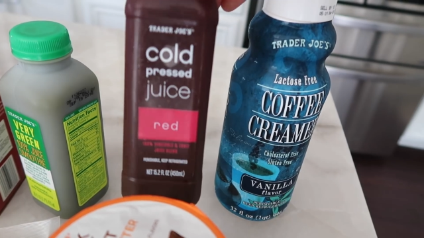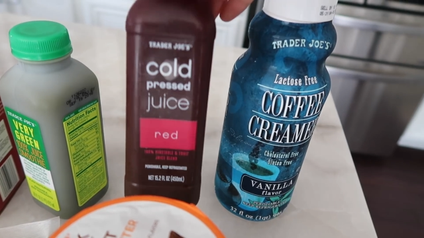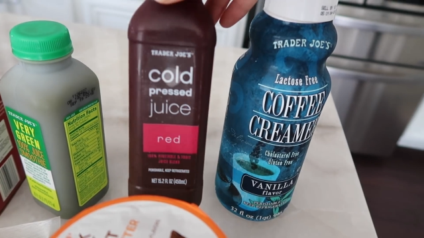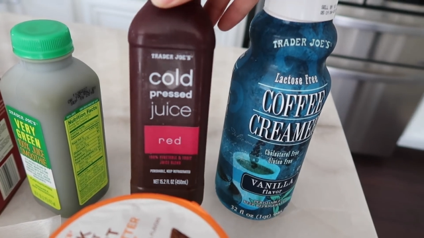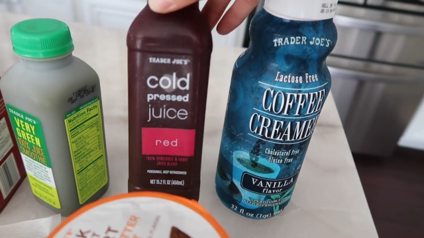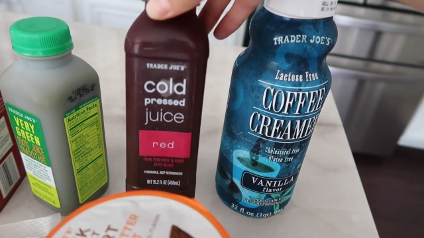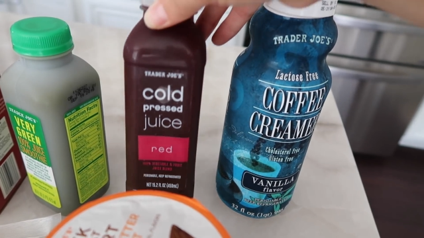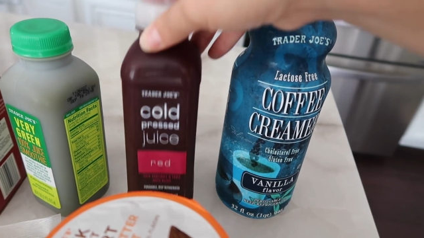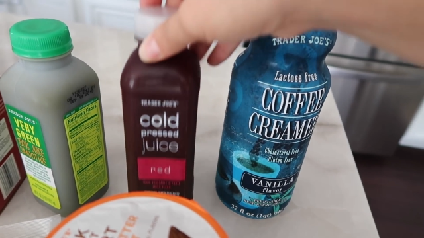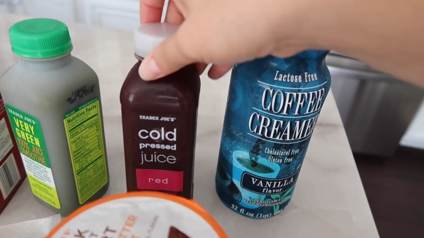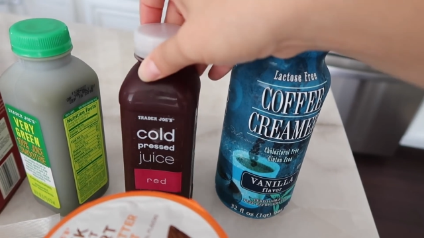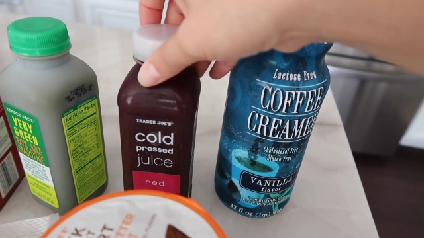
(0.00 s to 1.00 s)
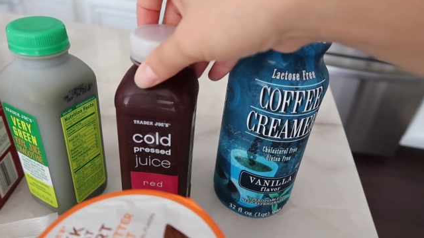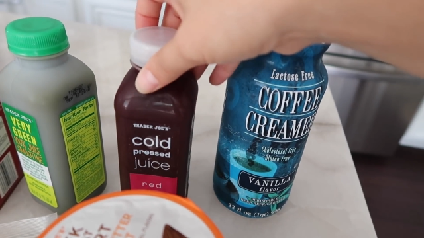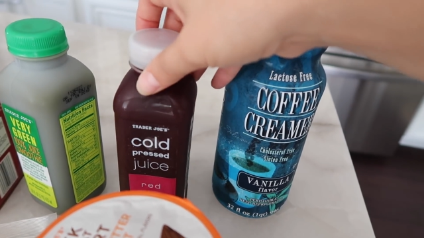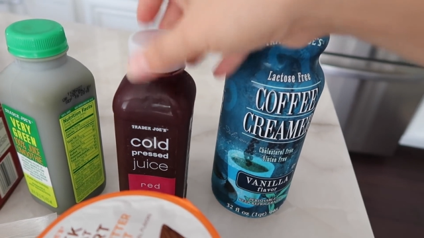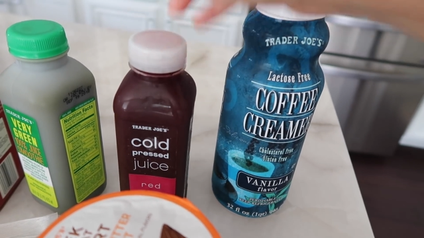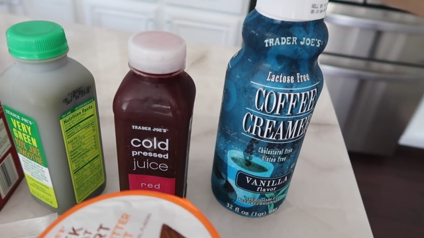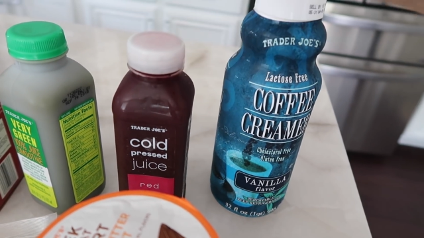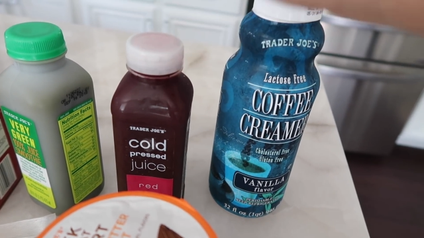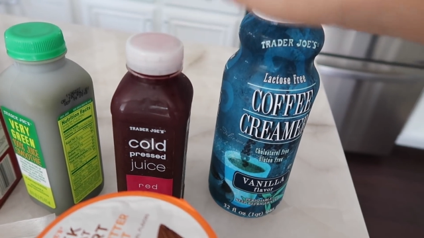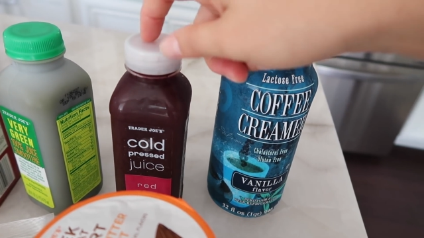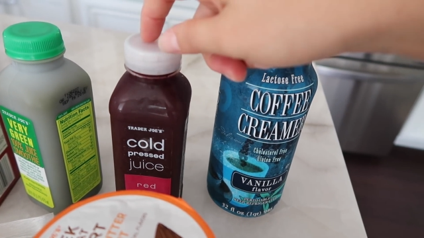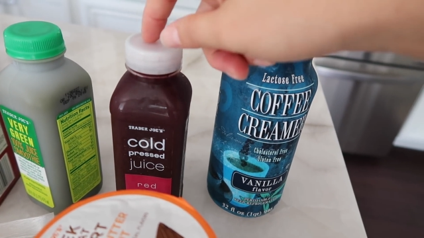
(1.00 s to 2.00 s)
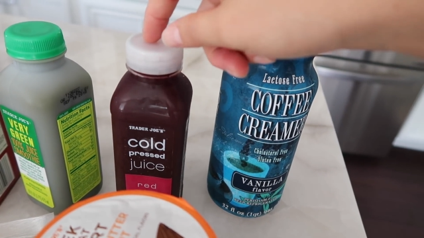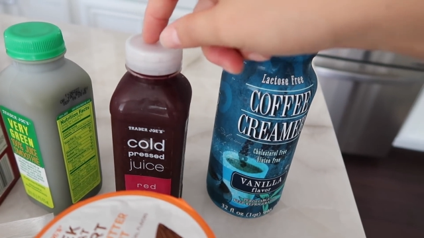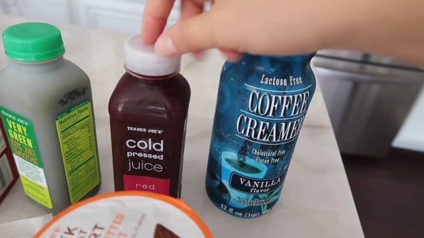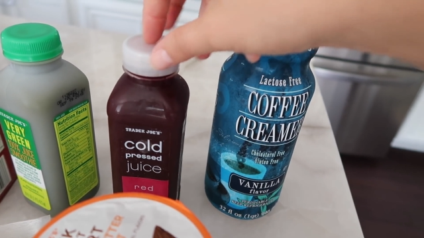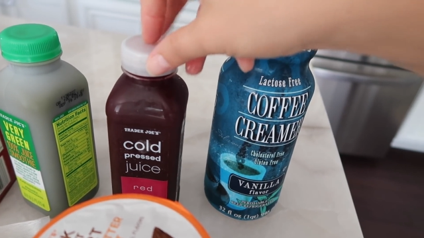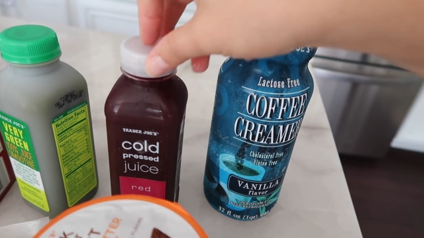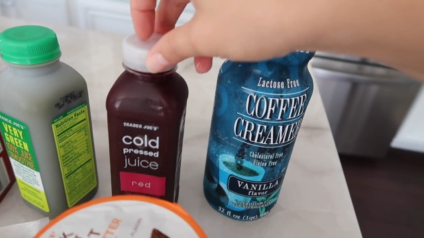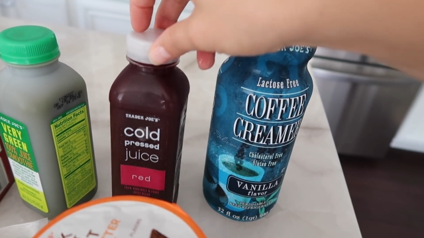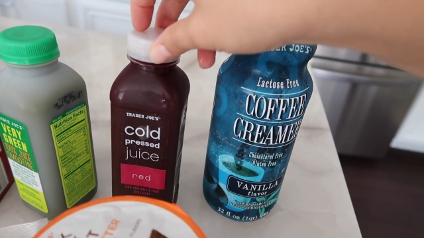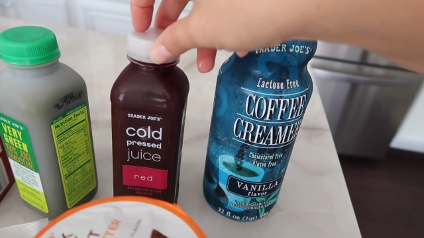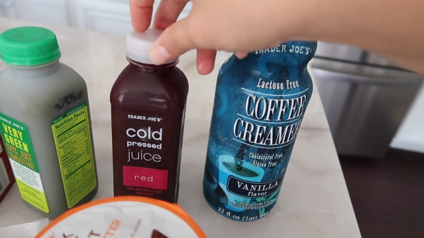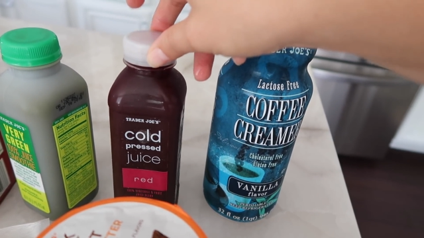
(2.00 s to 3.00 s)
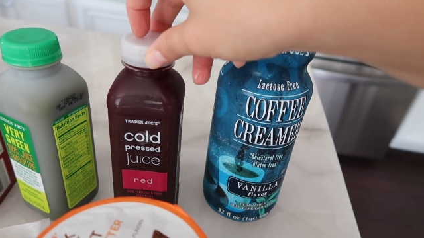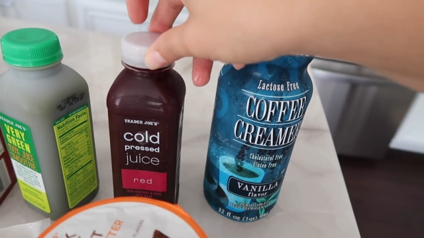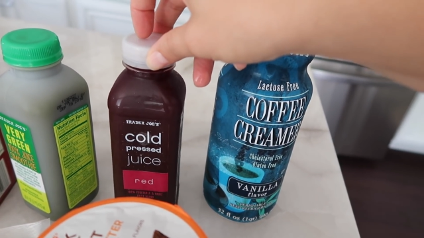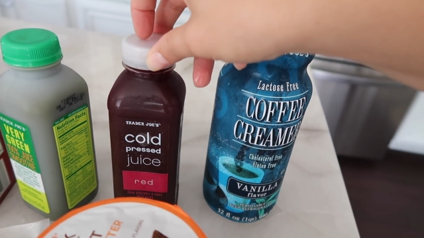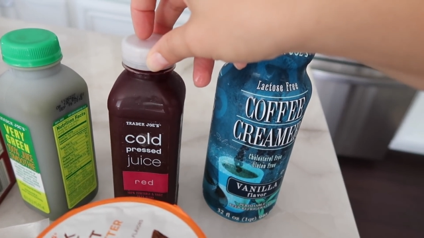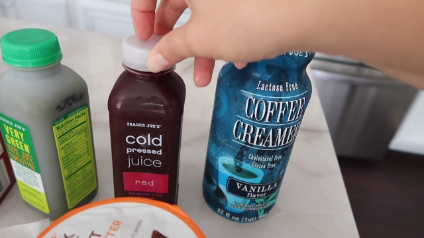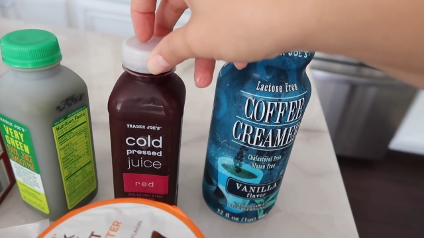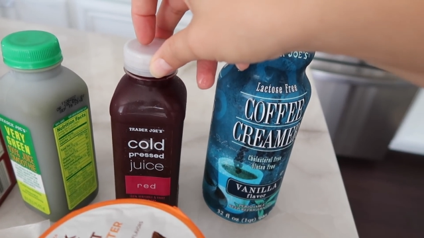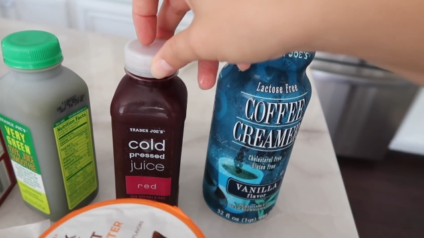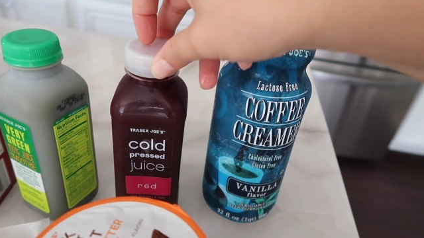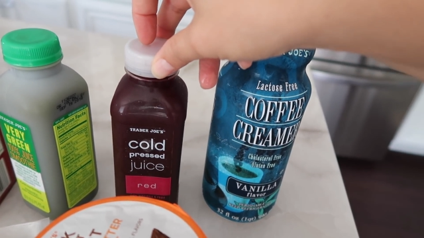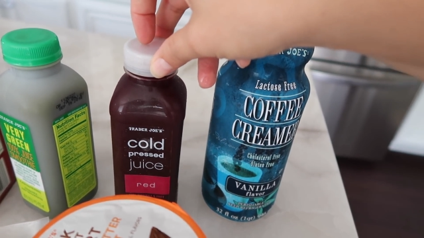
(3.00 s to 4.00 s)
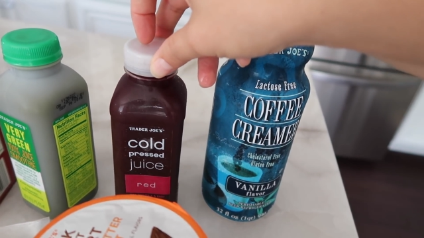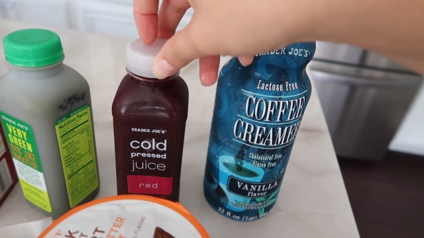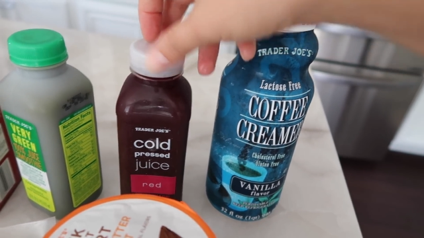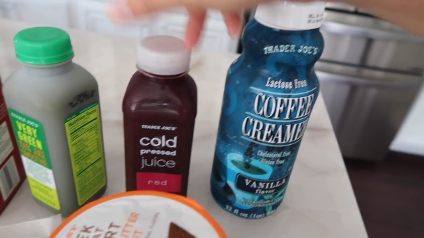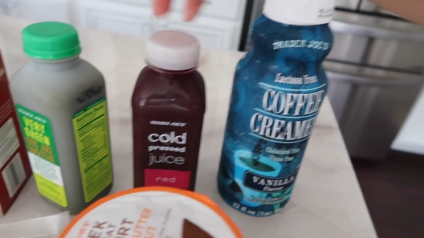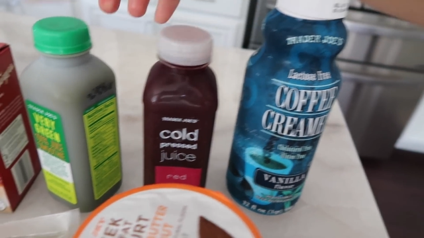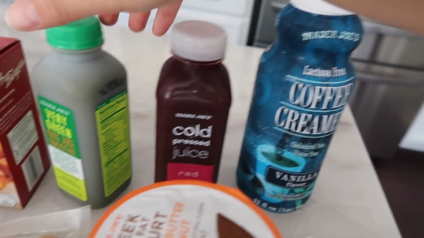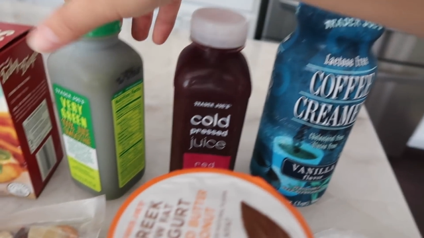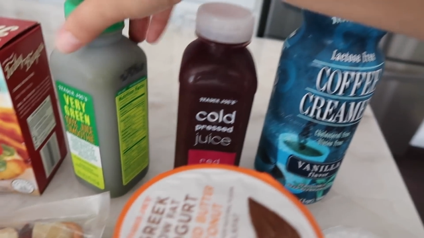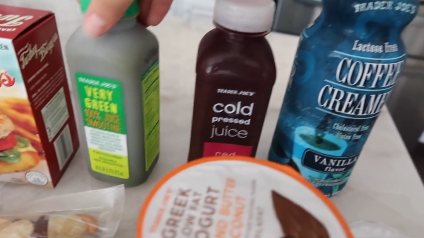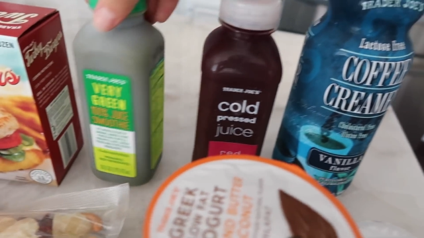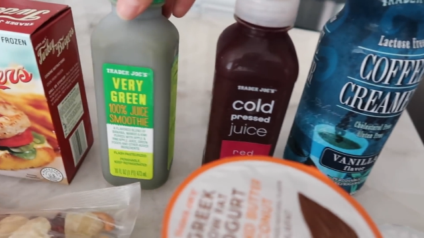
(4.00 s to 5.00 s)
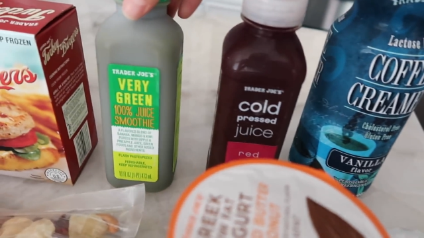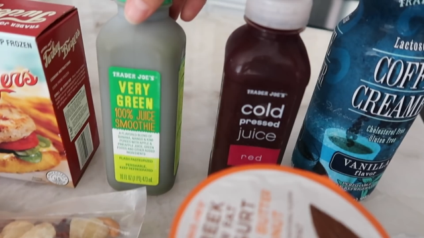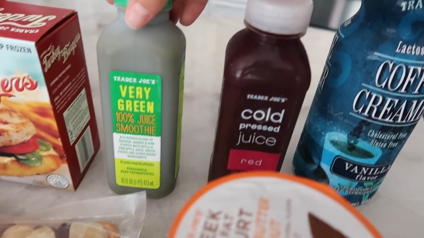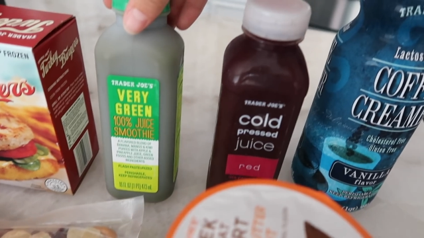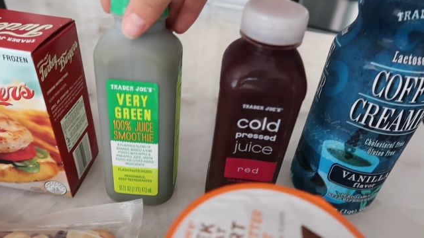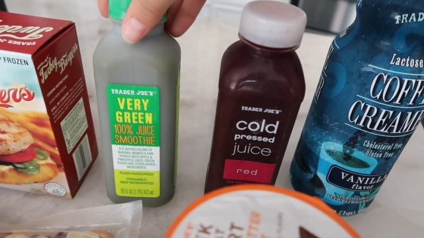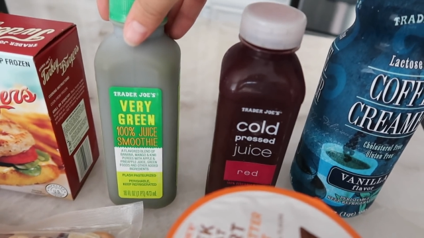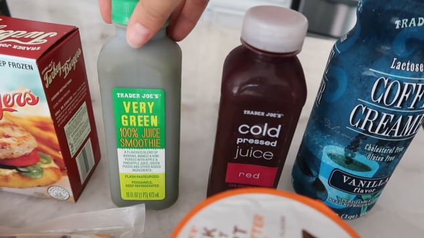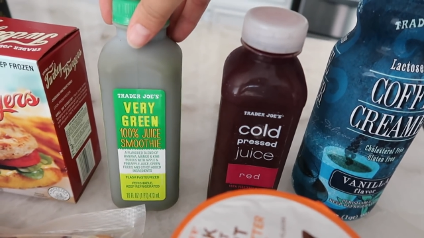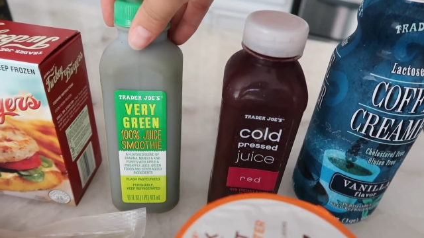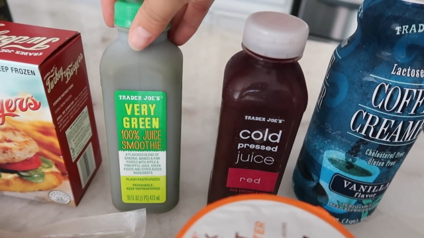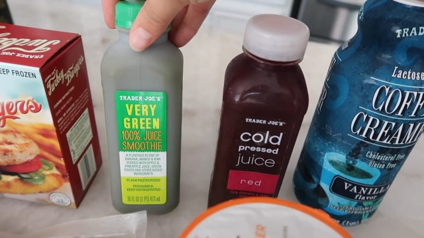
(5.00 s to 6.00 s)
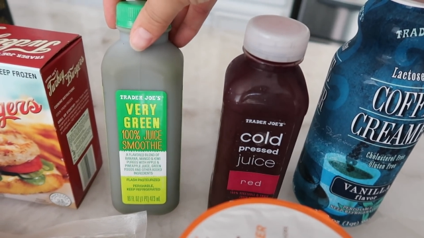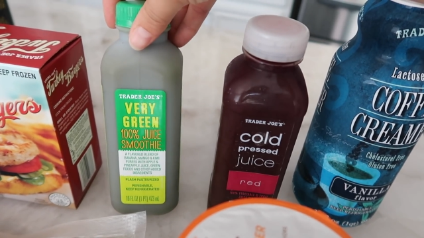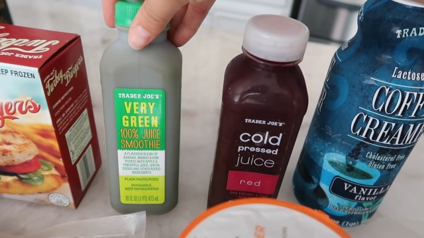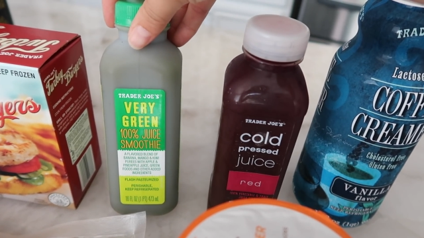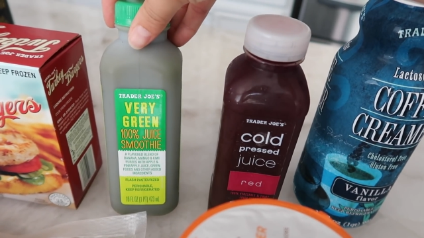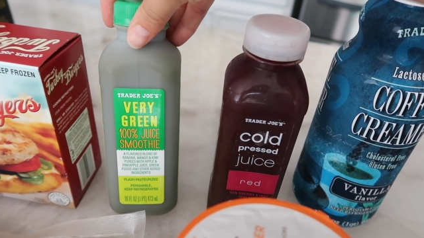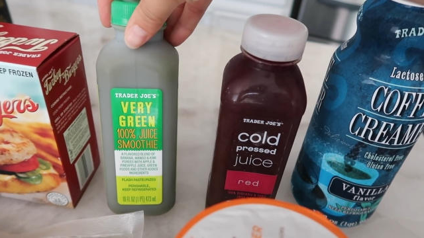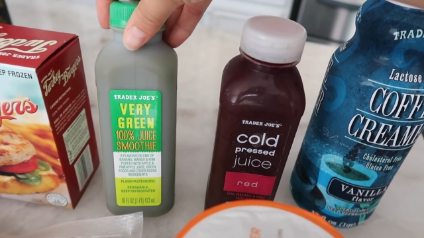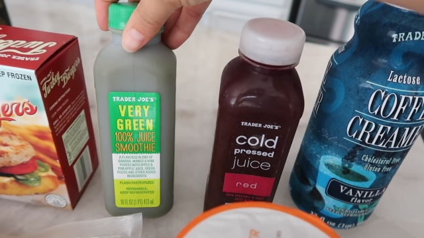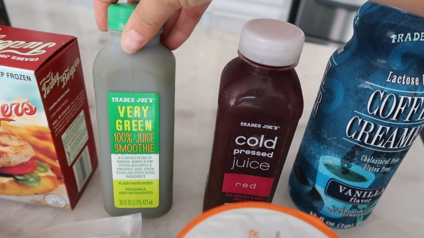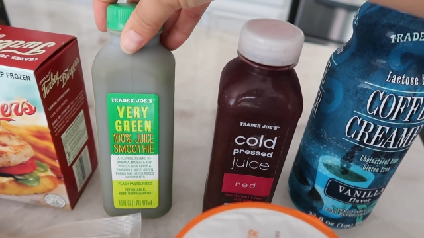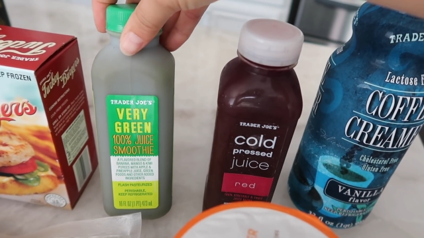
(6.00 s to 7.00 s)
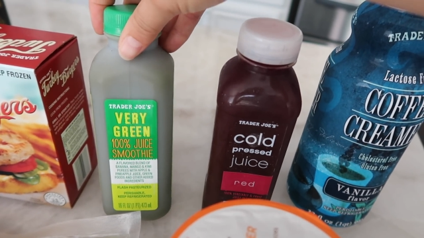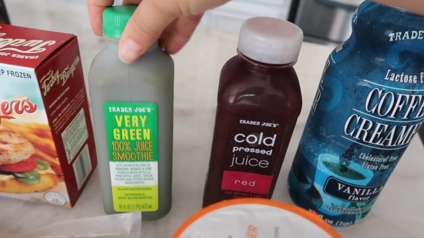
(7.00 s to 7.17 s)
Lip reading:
(no speaker visible)